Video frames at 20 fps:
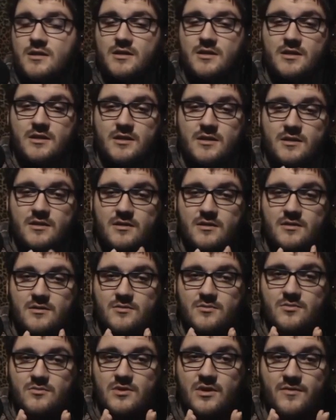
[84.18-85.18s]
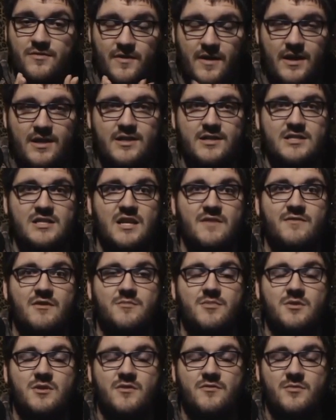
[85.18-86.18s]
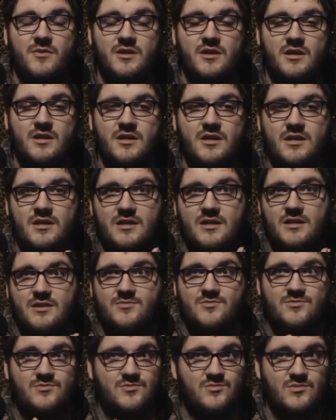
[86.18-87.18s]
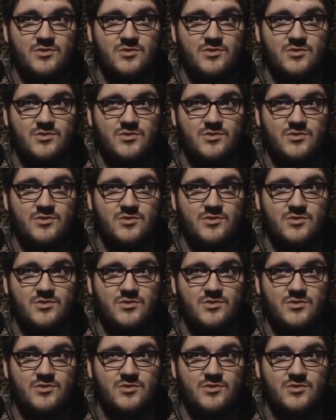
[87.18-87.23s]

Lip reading: When I finally saved up enough money,